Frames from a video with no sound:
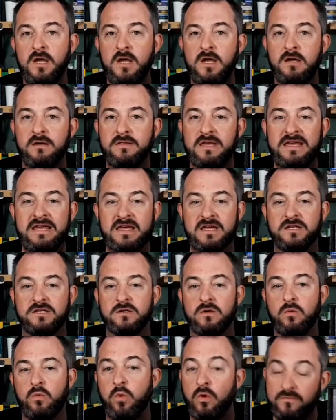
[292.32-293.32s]
Thing is,
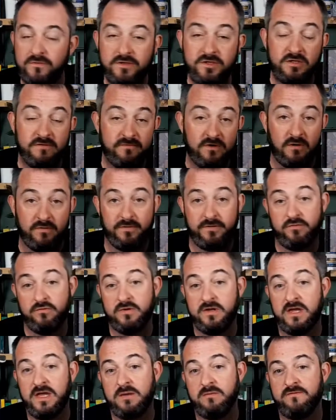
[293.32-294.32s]
once you've gone through a
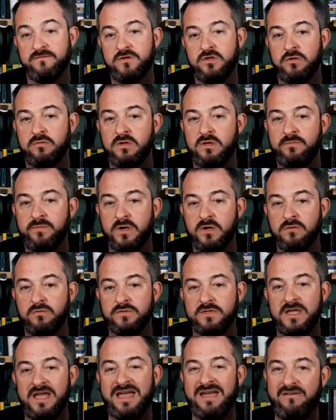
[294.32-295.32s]
game of Too Many
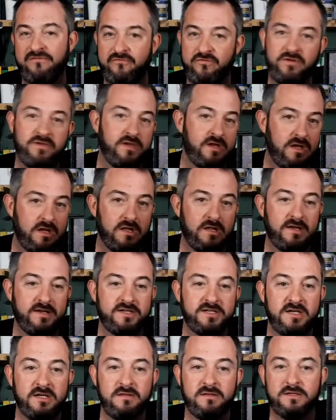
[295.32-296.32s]
Bones, everything clicks
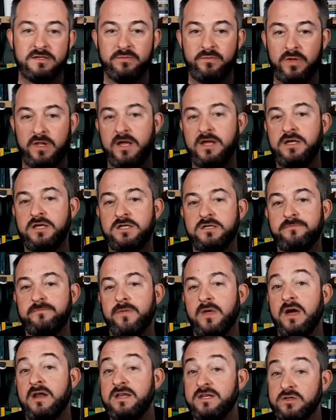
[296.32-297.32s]
into place,
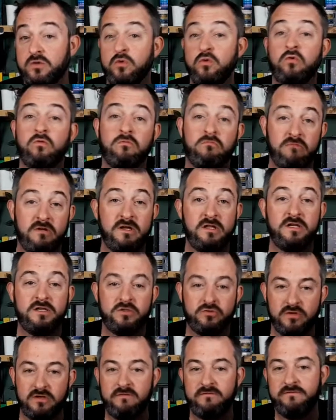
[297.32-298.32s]
and it's all really
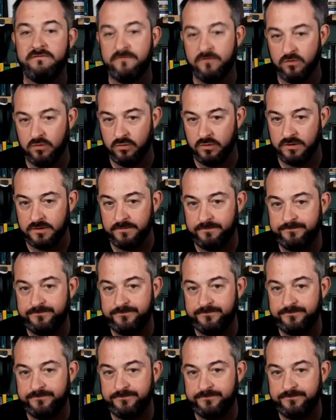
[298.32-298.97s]
straightforward.